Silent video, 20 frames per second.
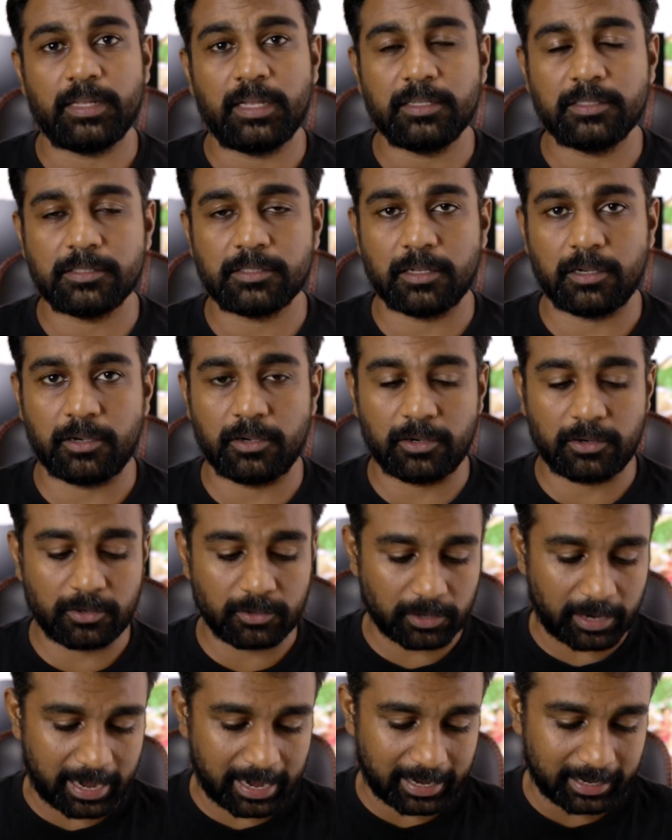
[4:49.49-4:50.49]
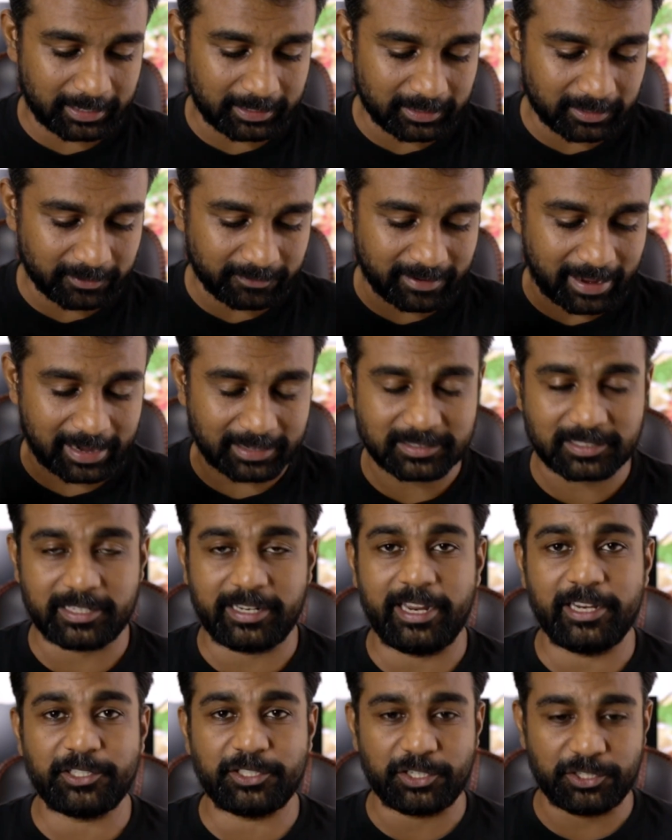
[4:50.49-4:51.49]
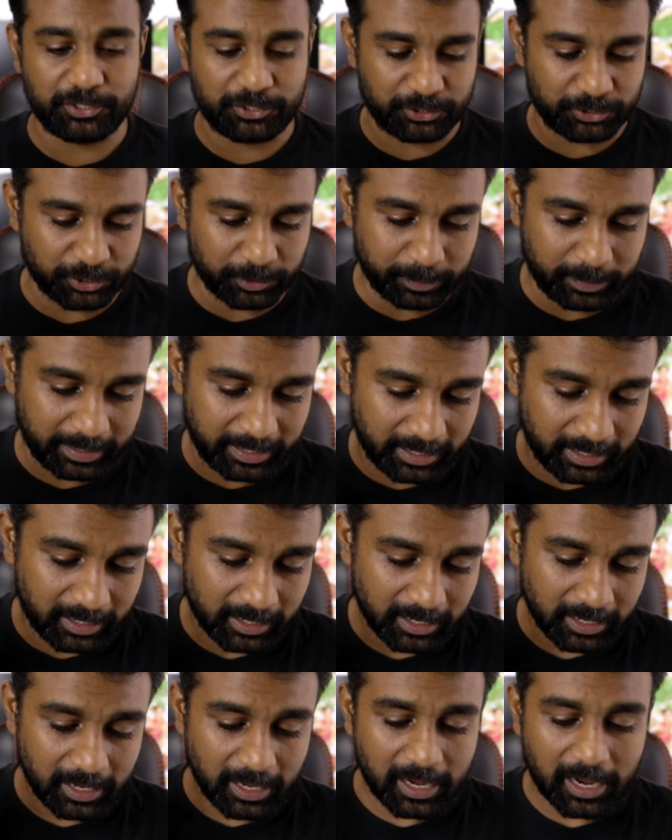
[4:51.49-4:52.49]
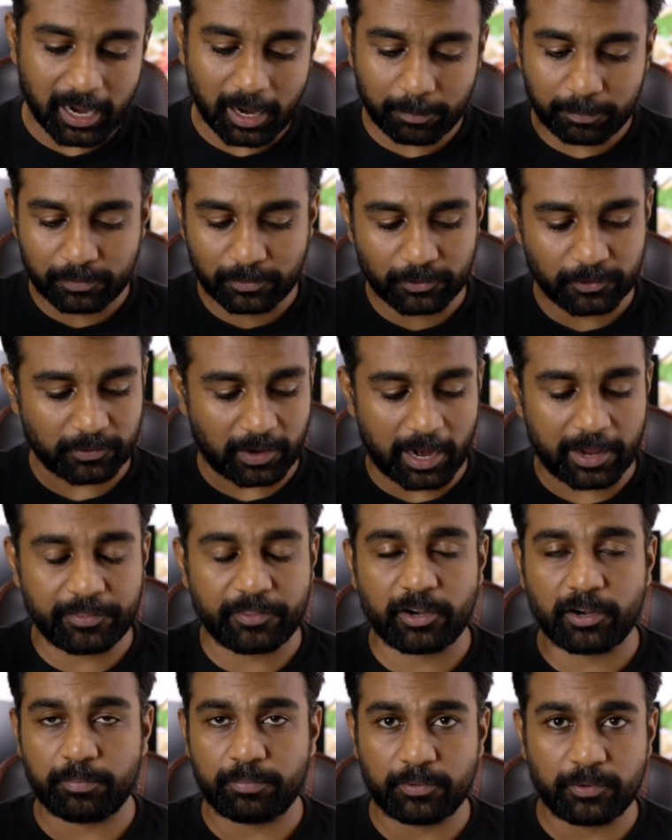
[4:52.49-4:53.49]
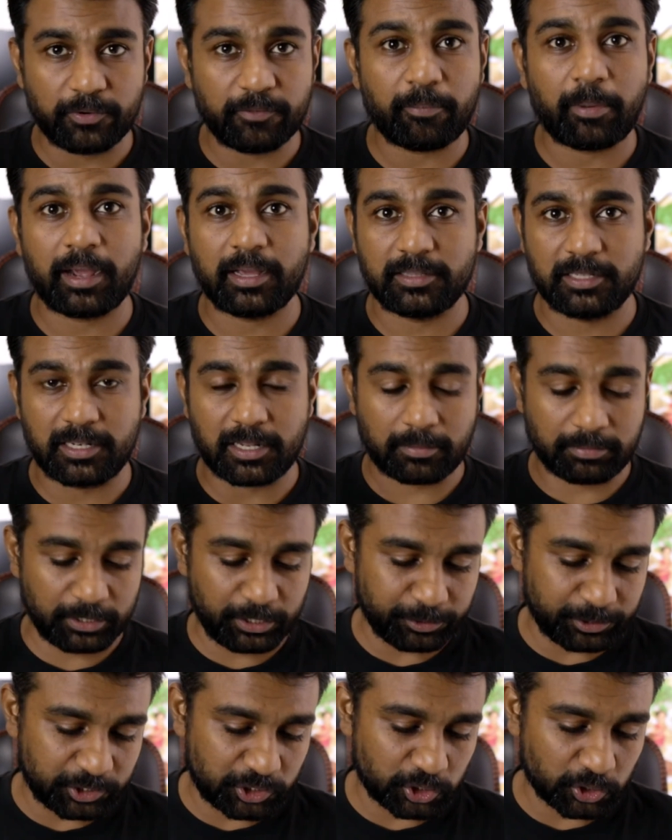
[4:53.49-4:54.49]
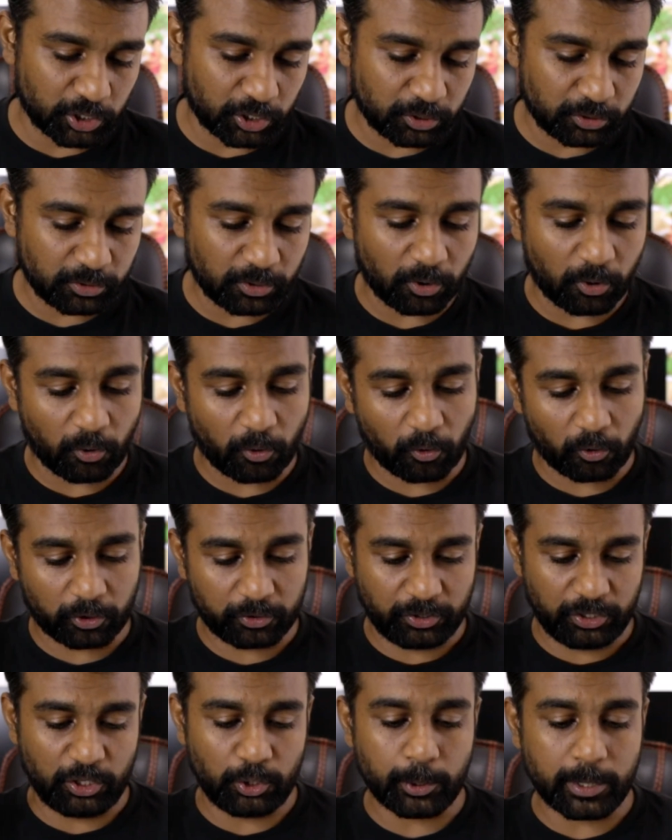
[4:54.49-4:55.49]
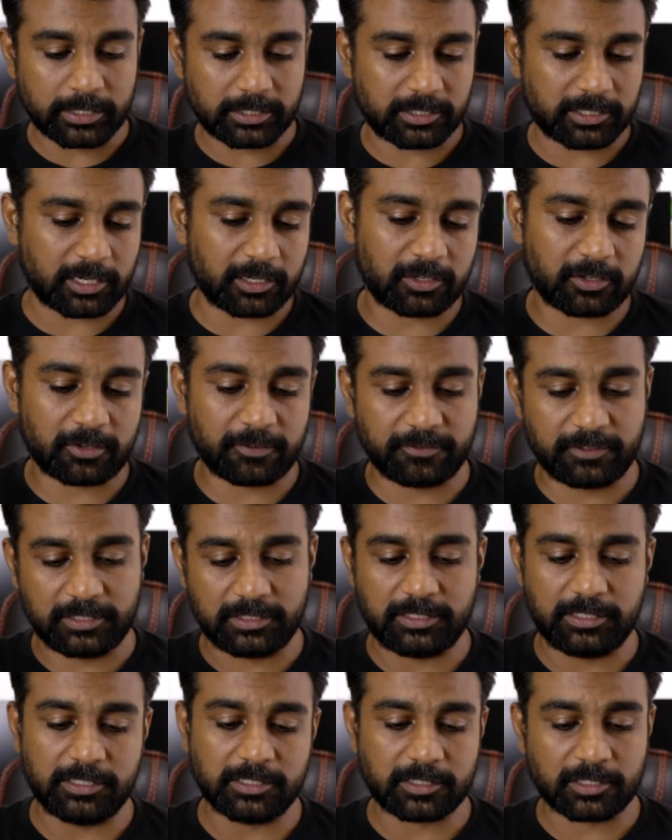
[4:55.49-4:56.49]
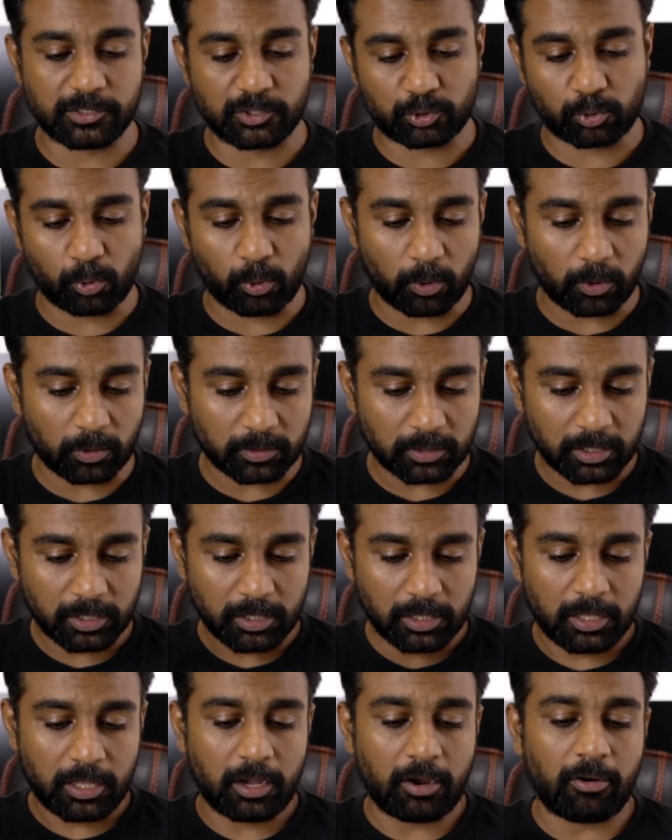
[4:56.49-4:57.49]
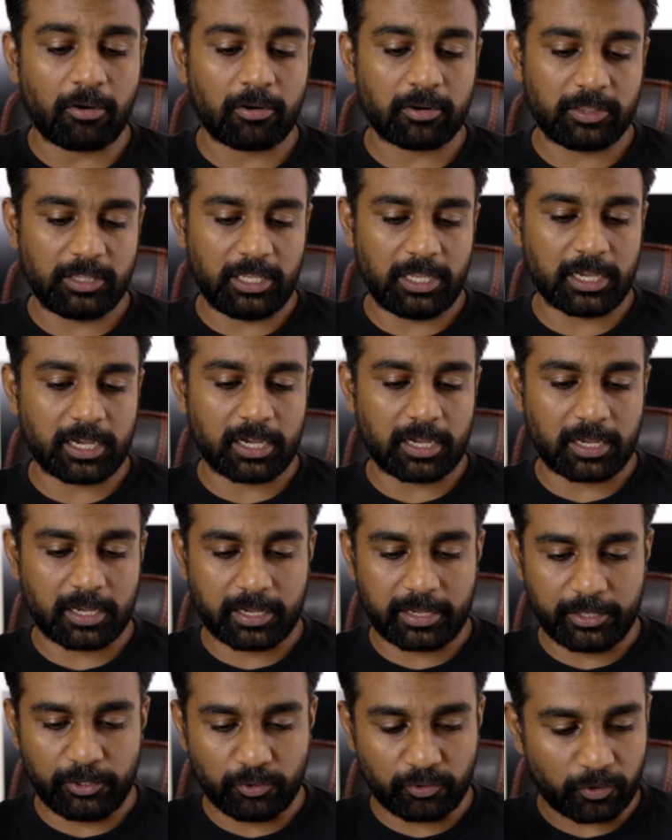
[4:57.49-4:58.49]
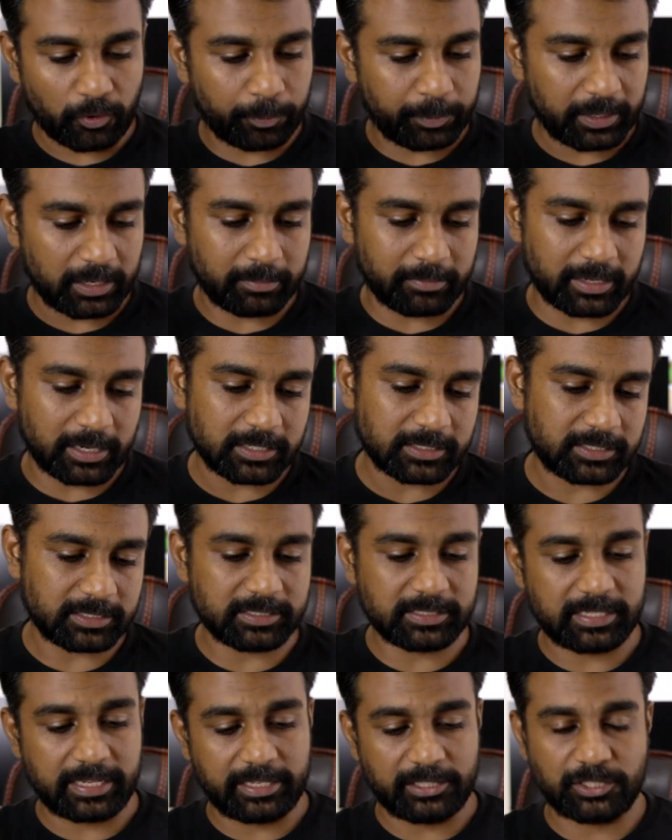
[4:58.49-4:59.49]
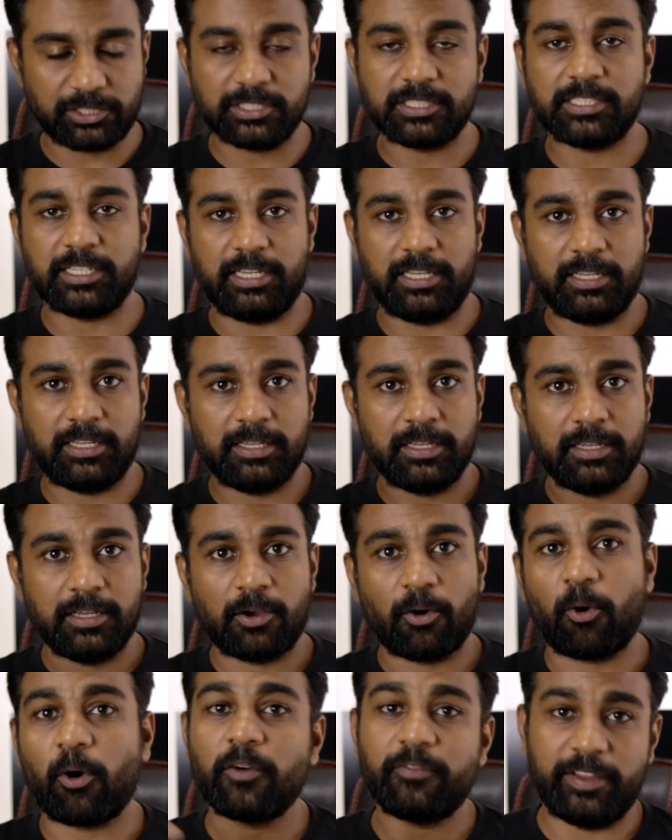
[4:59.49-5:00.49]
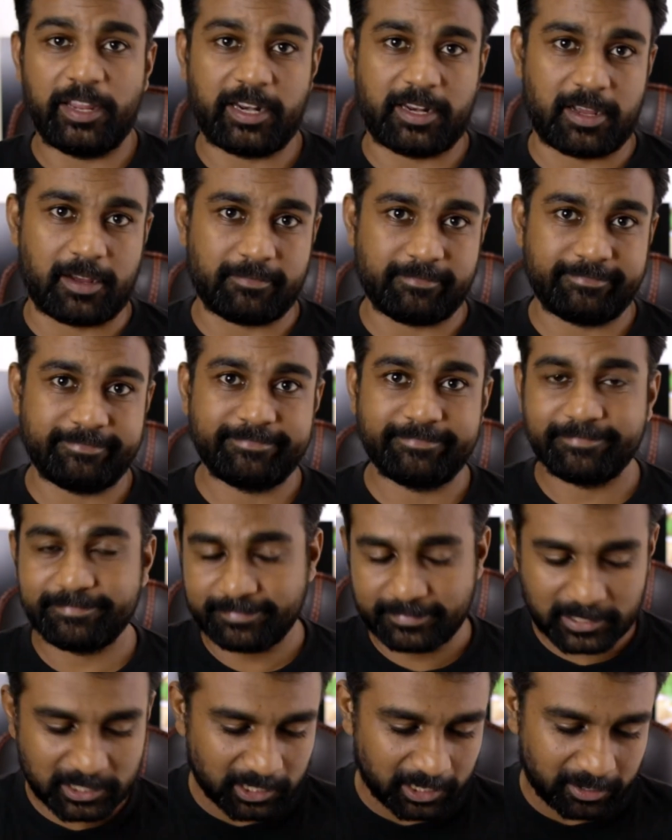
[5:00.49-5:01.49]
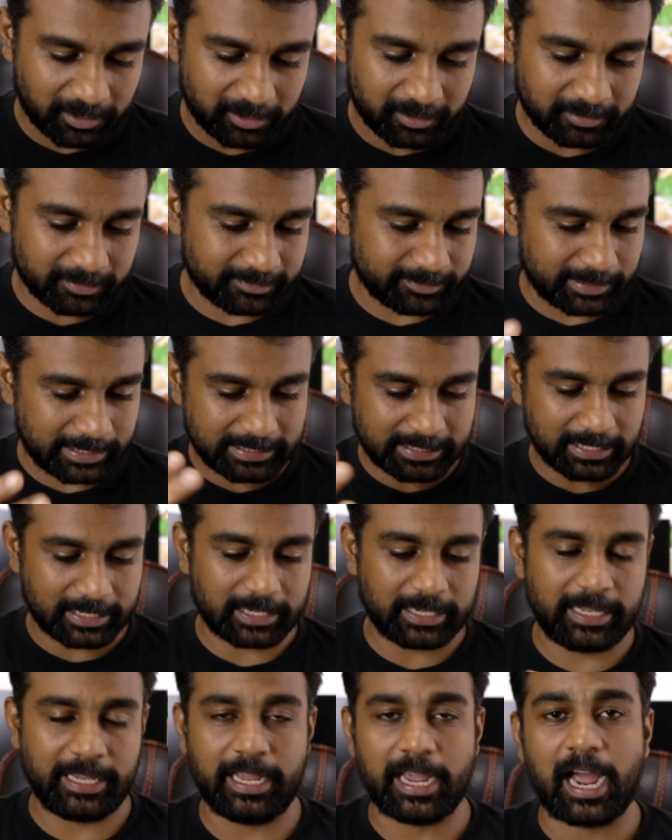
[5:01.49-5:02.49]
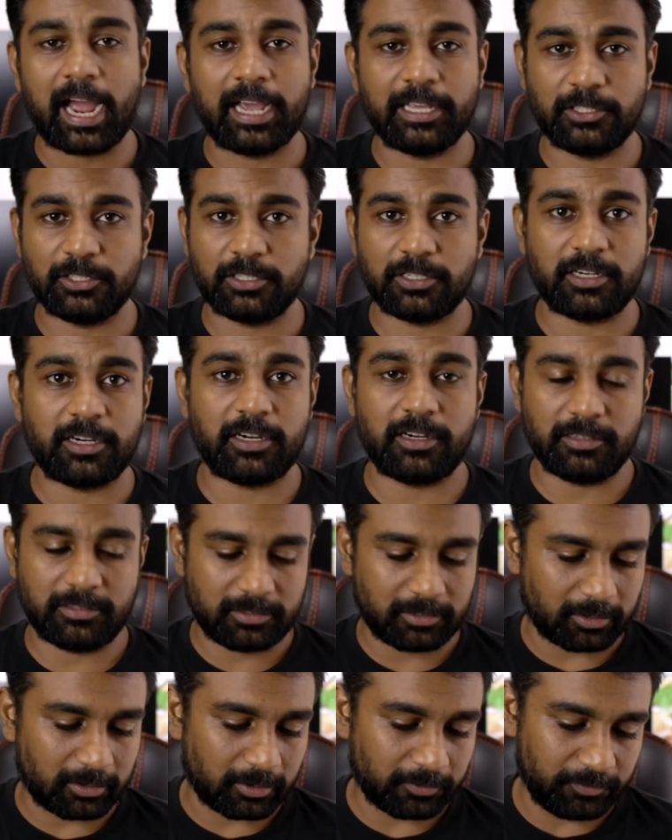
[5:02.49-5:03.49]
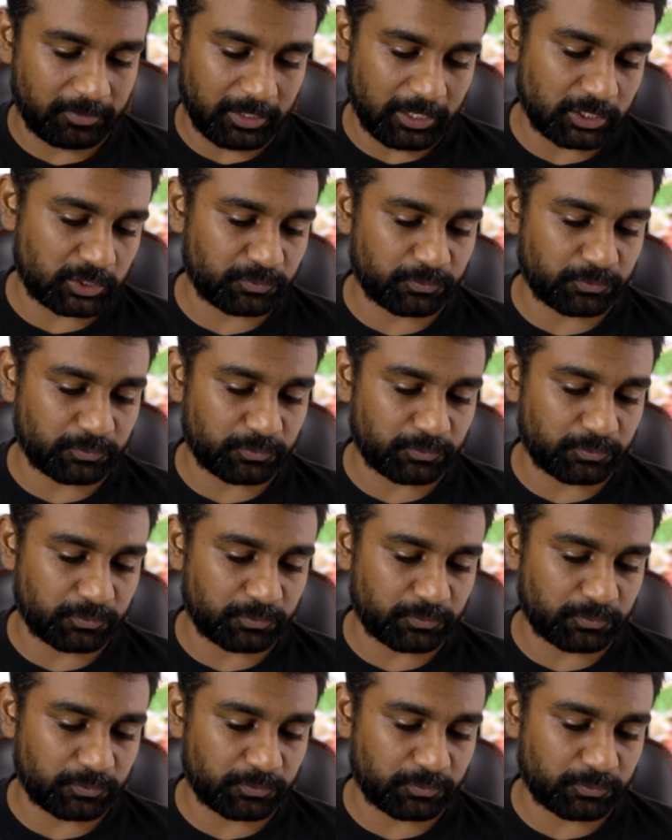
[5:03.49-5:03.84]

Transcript: So, and the vaccination should be either approved by the WHO or the US Center of Disease Control, or the European Medicines Agency, or Vietnam. So basically, either of these